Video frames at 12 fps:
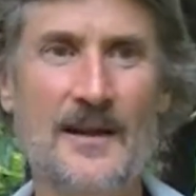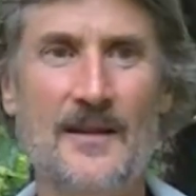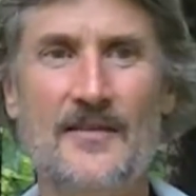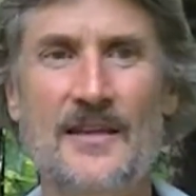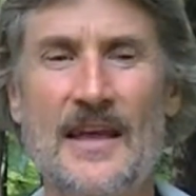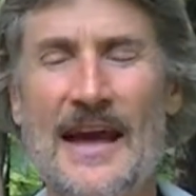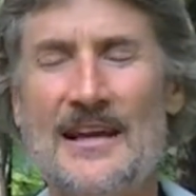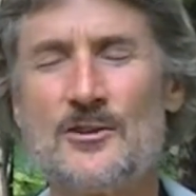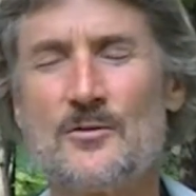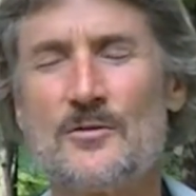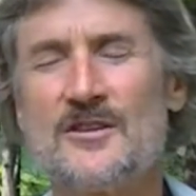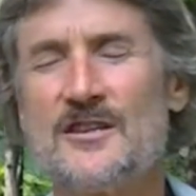the actual
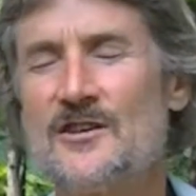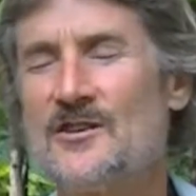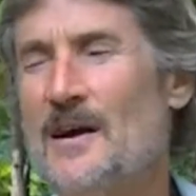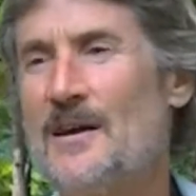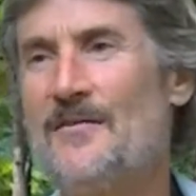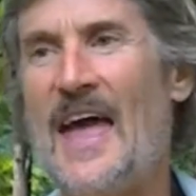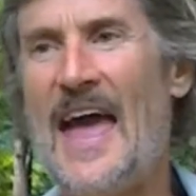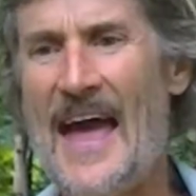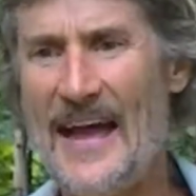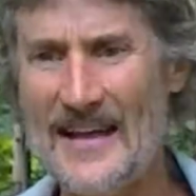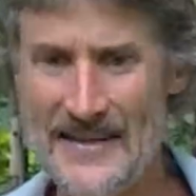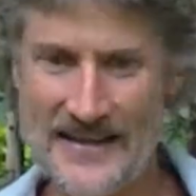sheer amount of
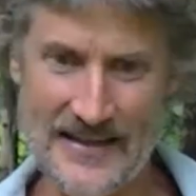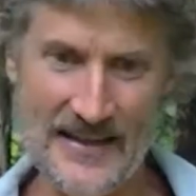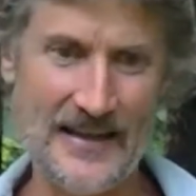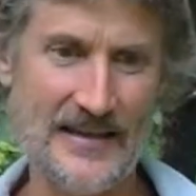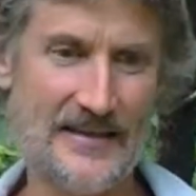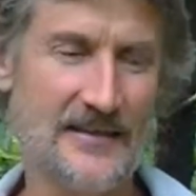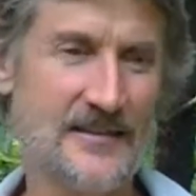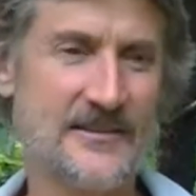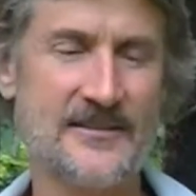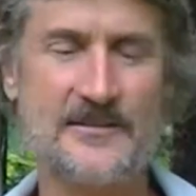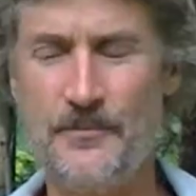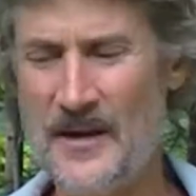agony and
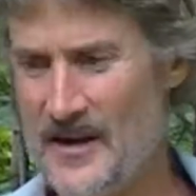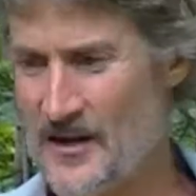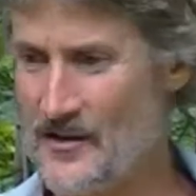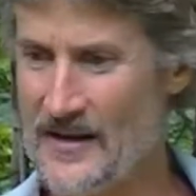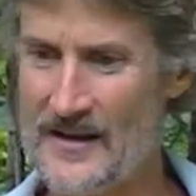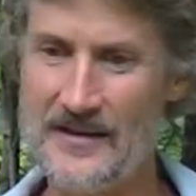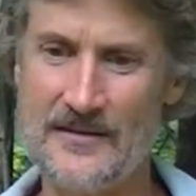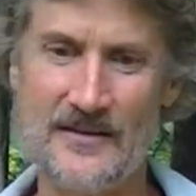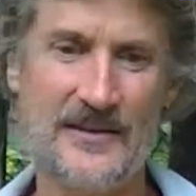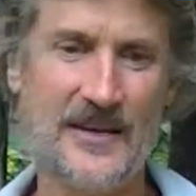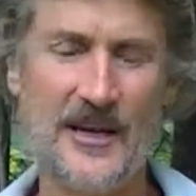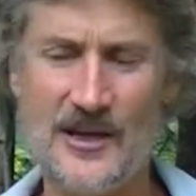despair and
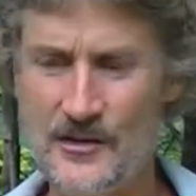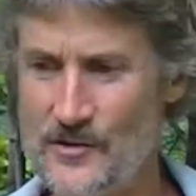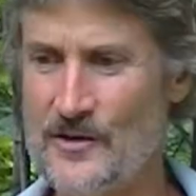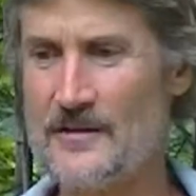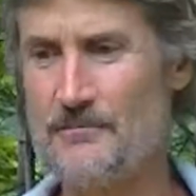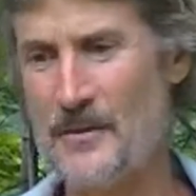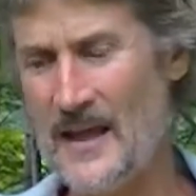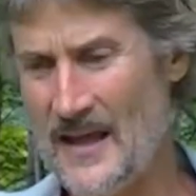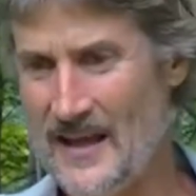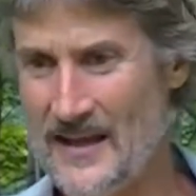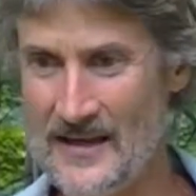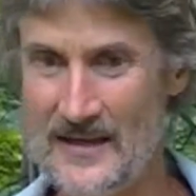terror and
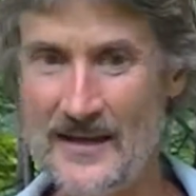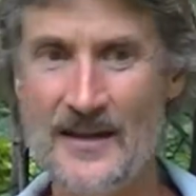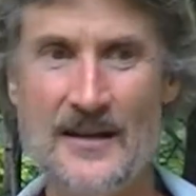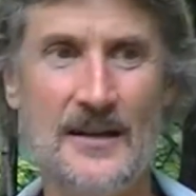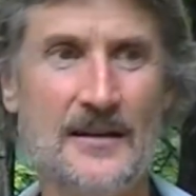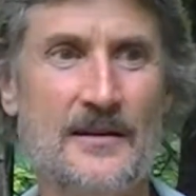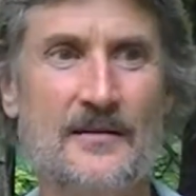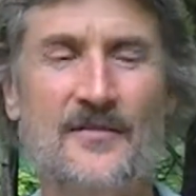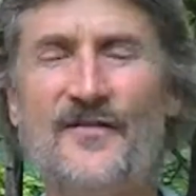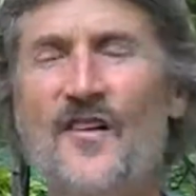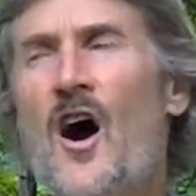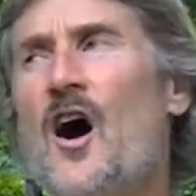pain
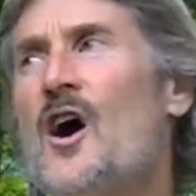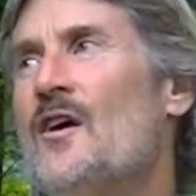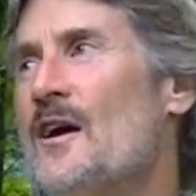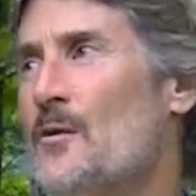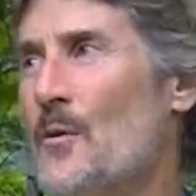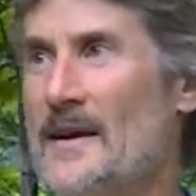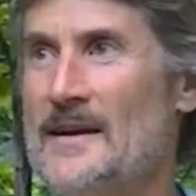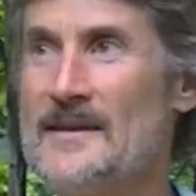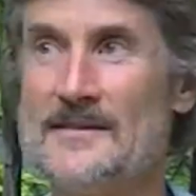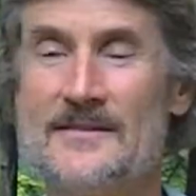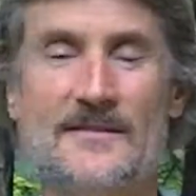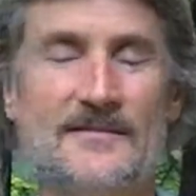far
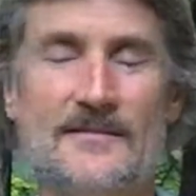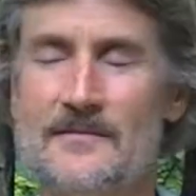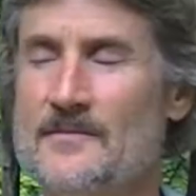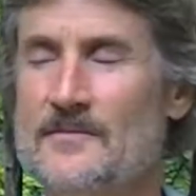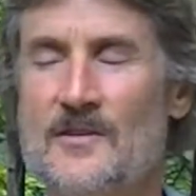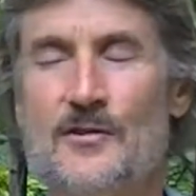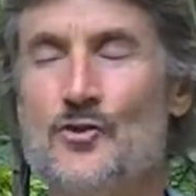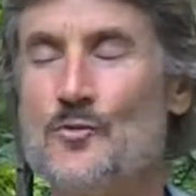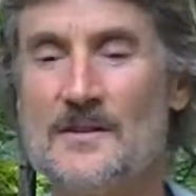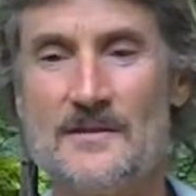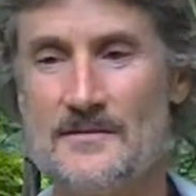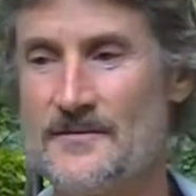outweighs human
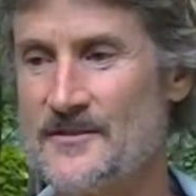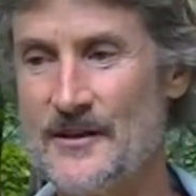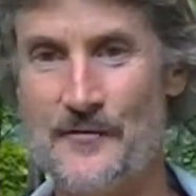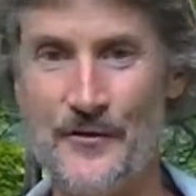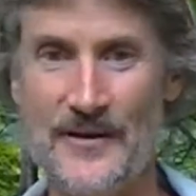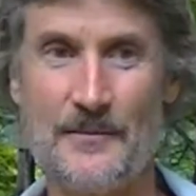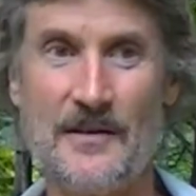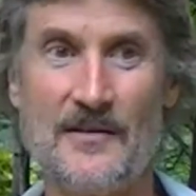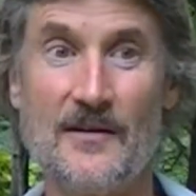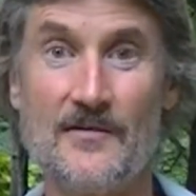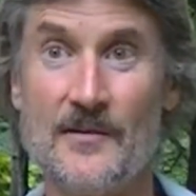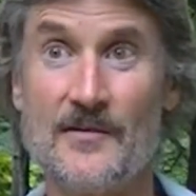suffering. I mean,
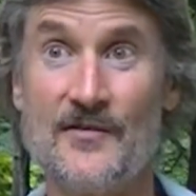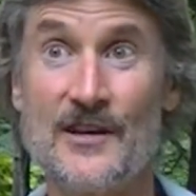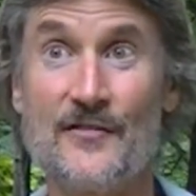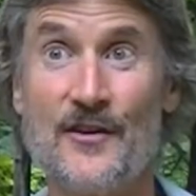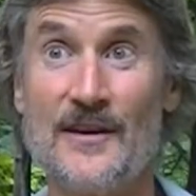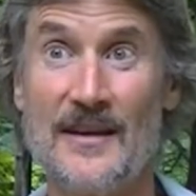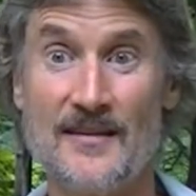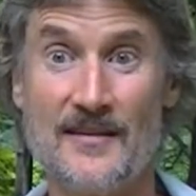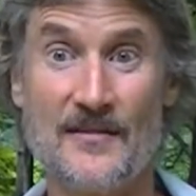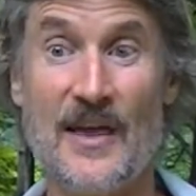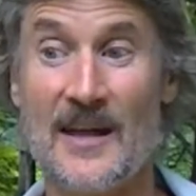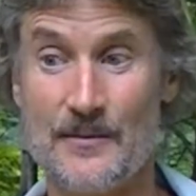the suffering of
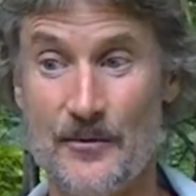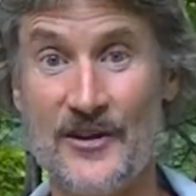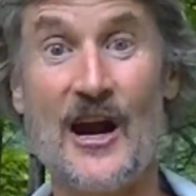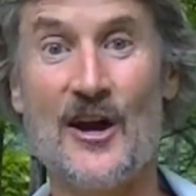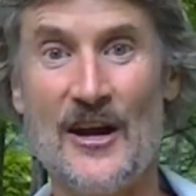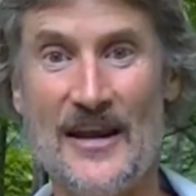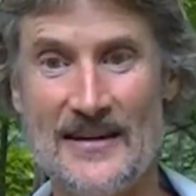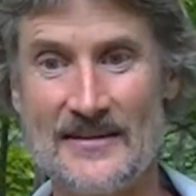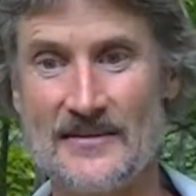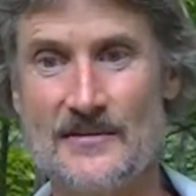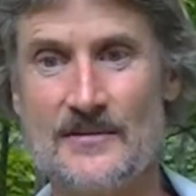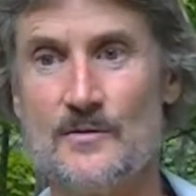animals at our hands
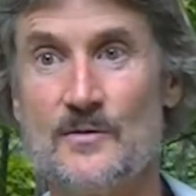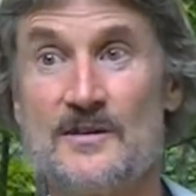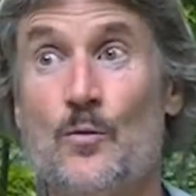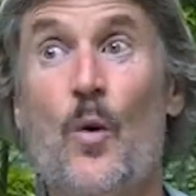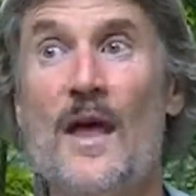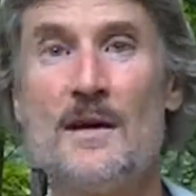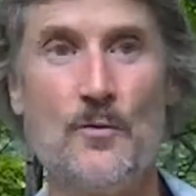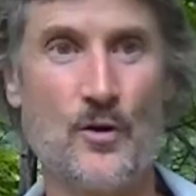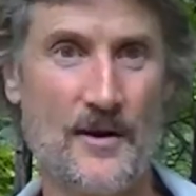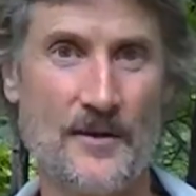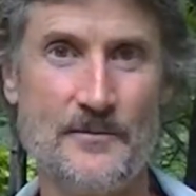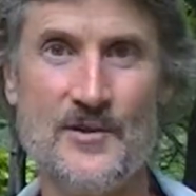is way more,
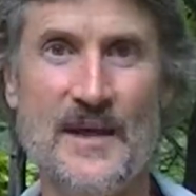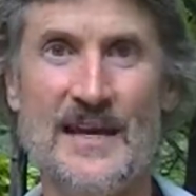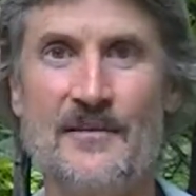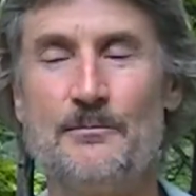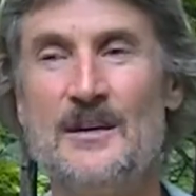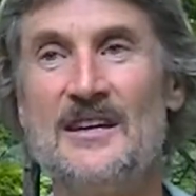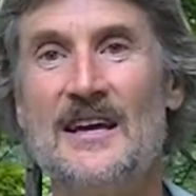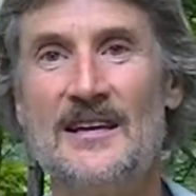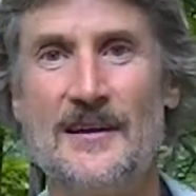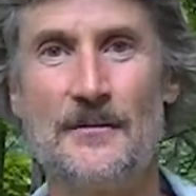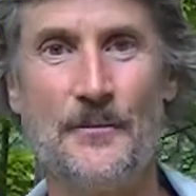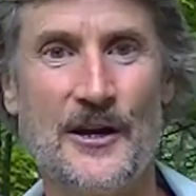and you can't even begin to
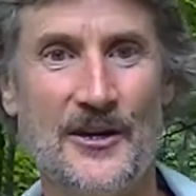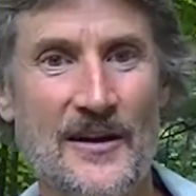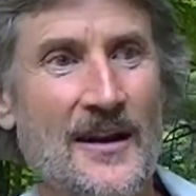compare it.